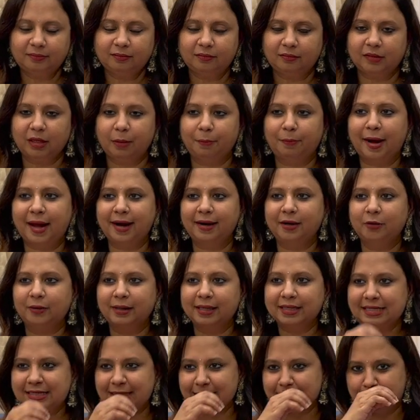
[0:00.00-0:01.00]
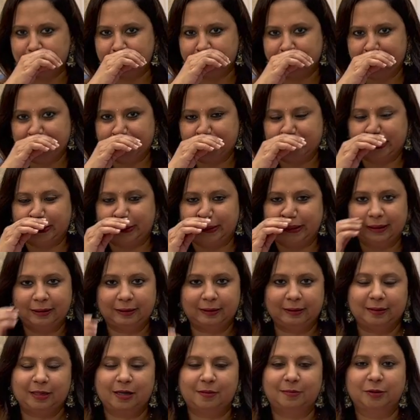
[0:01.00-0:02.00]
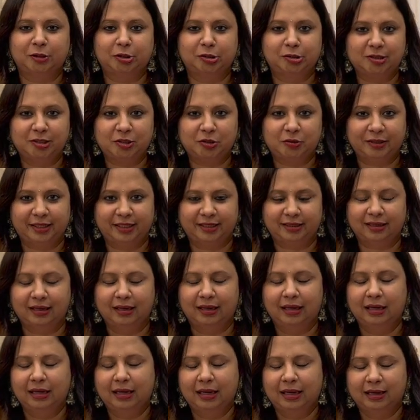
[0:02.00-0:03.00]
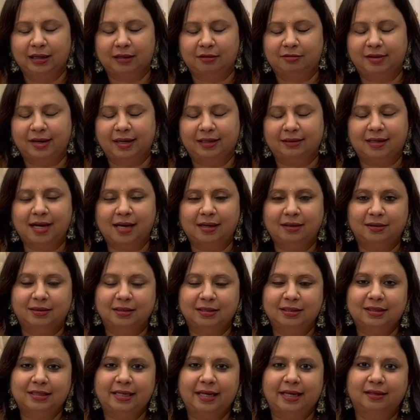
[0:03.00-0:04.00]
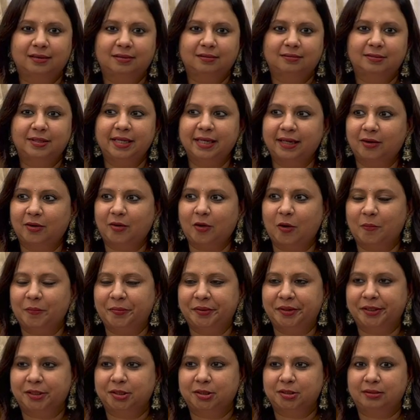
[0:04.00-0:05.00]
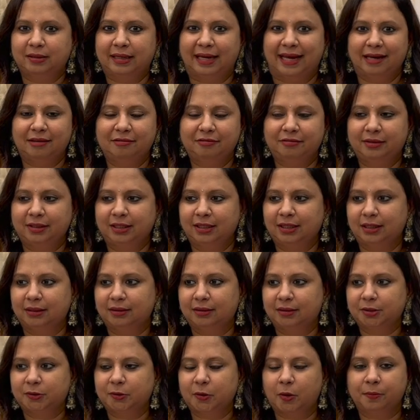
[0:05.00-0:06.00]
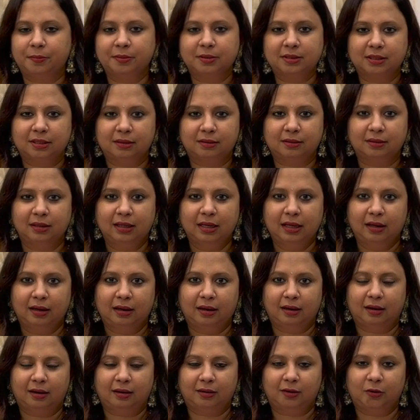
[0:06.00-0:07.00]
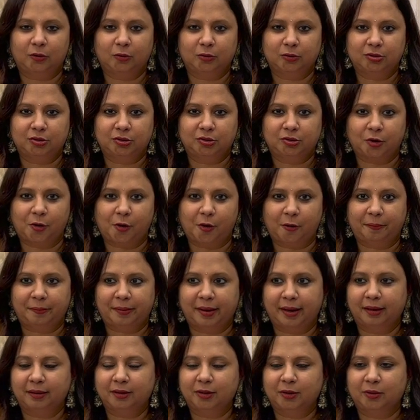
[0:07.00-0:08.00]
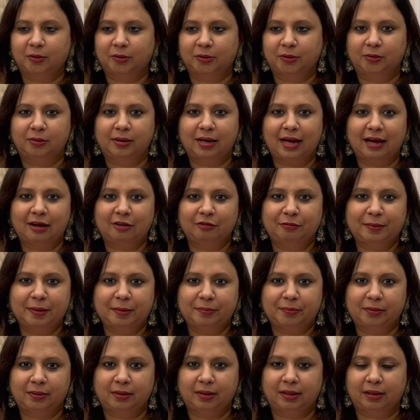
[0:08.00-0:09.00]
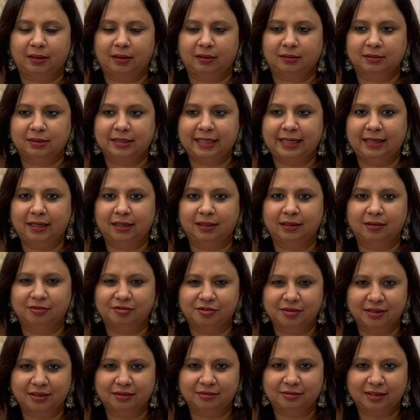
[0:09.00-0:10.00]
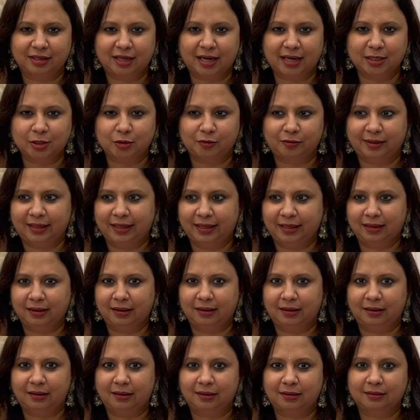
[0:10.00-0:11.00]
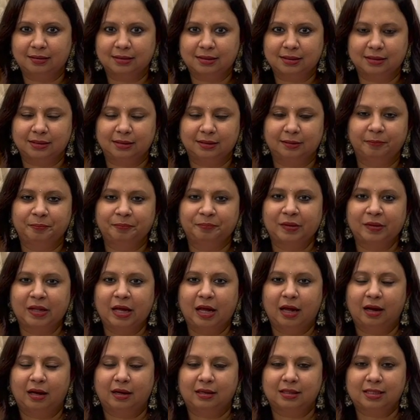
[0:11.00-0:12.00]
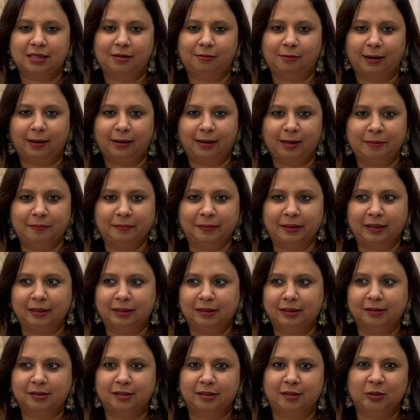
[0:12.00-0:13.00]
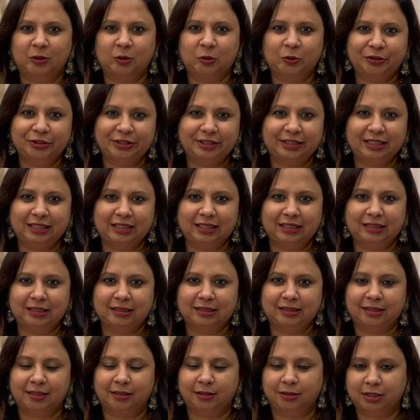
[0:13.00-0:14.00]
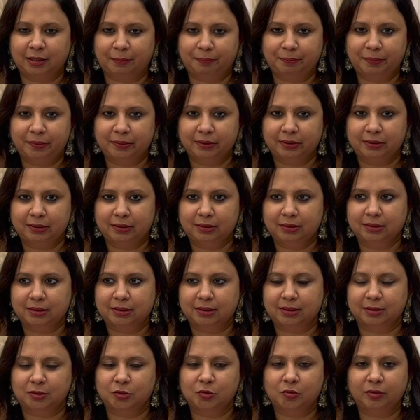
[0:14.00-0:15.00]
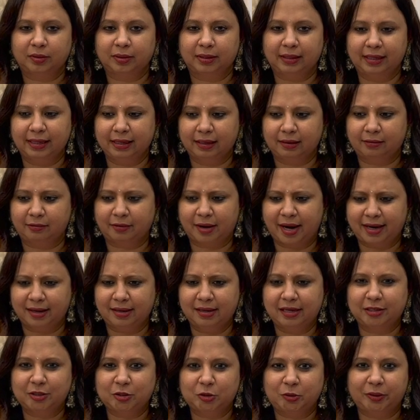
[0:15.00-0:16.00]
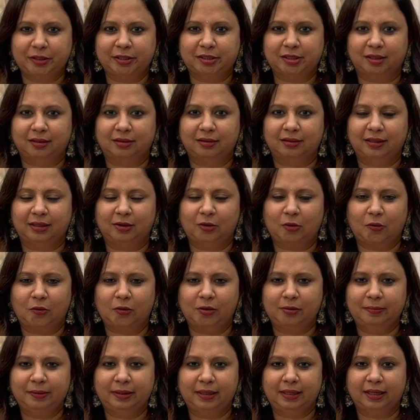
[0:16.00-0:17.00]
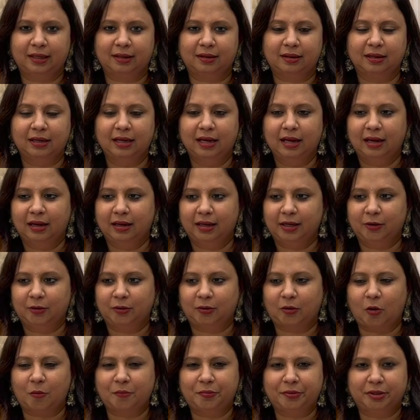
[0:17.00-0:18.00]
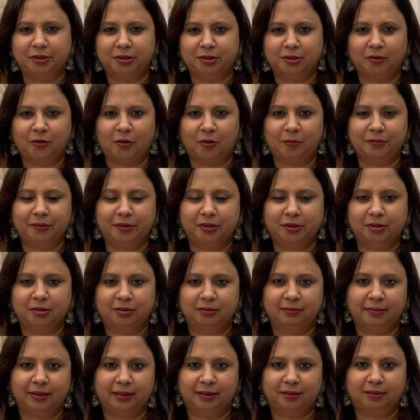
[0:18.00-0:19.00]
Bangalore has a street called Commercial Street. In fact, that is like thick competition. Every other shop is a clothes shop, and you know, you'll have people selling different kinds of lehengas and salwar kameez and kurtis and chappals. So like right next to each other, they'll all be like, you know, competition, but